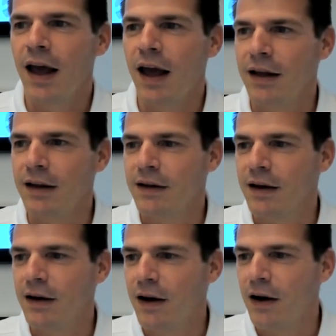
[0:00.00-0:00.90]
And
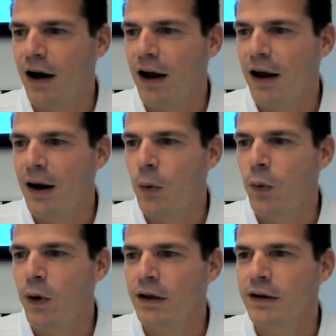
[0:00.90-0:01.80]
I
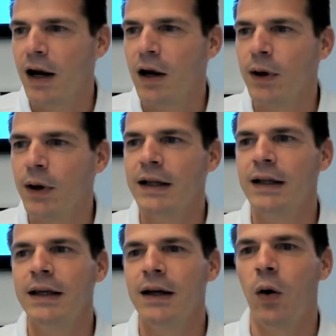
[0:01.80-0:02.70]
will
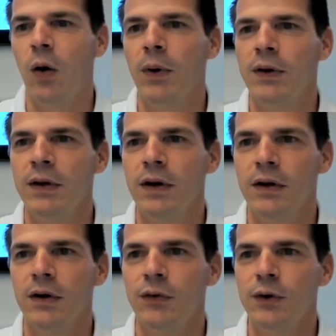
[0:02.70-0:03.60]
directly open
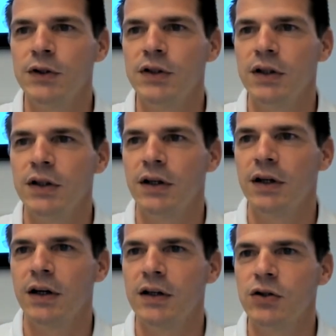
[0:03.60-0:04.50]
the first
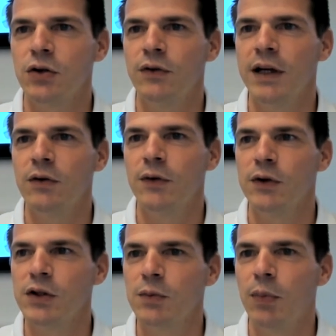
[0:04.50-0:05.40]
survey or
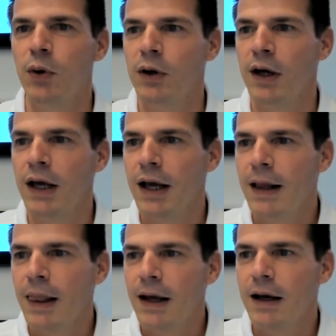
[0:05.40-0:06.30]
first poll,
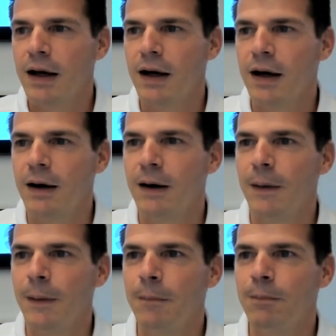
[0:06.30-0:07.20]

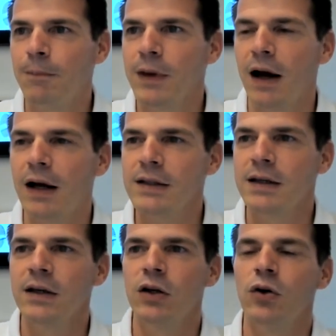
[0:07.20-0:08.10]

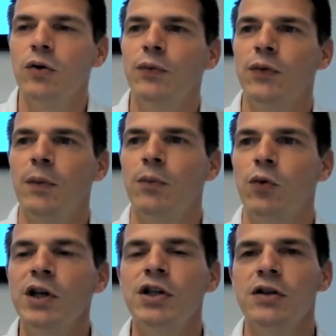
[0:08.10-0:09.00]
asking you from
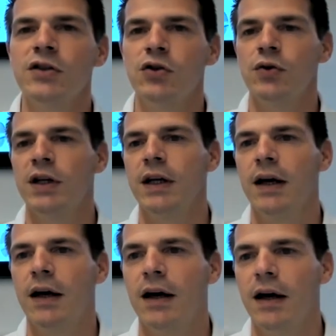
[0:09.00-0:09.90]
which
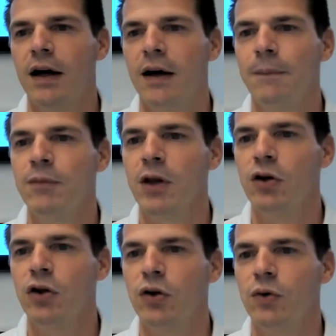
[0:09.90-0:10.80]
industry
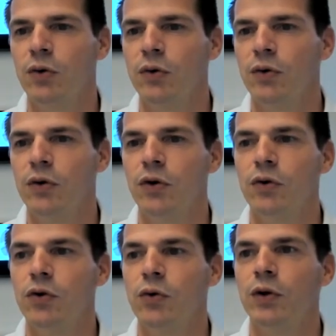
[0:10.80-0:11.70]

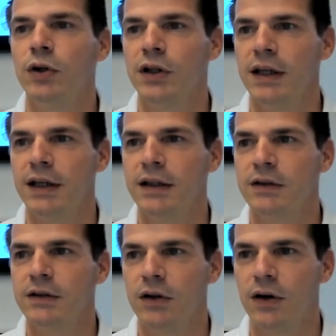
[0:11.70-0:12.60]
you do work in.
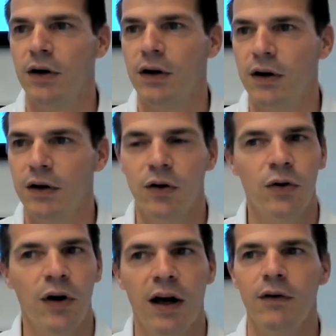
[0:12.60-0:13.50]
So
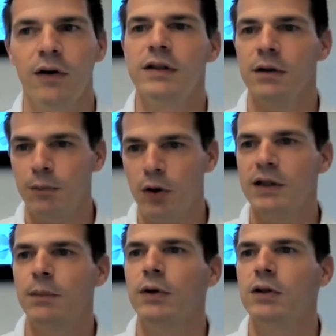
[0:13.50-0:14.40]
you do have a
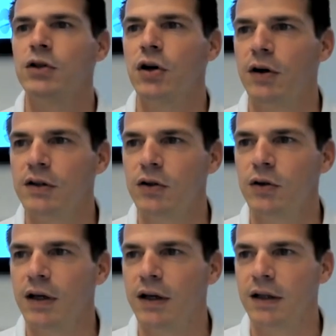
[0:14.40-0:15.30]
multiple choice.
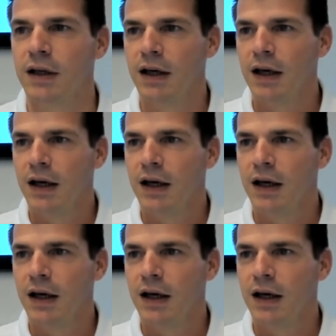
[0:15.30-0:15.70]
You can